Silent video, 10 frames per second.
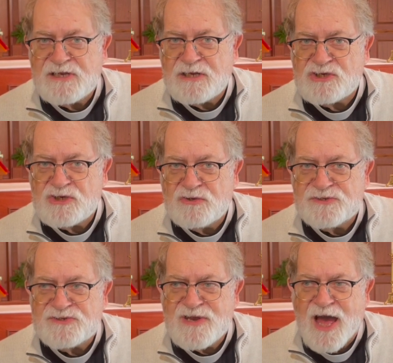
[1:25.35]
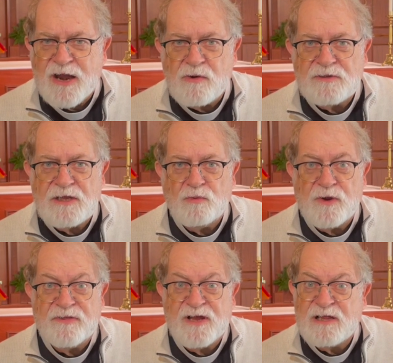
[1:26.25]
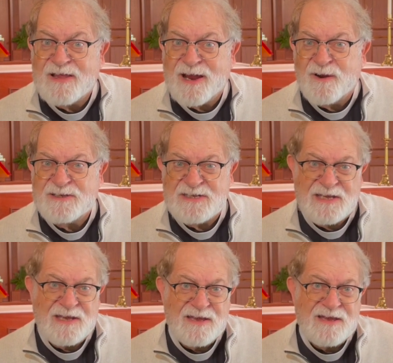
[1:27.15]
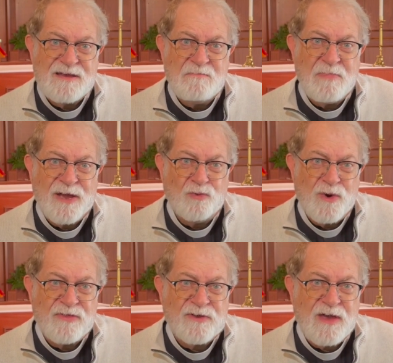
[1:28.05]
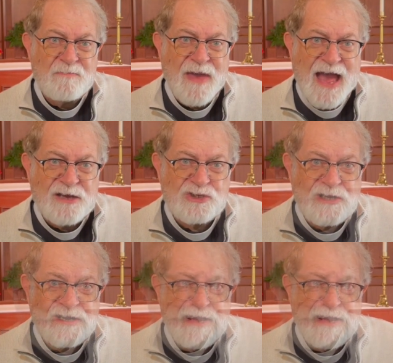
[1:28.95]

issues not only with clarity, but with compassion.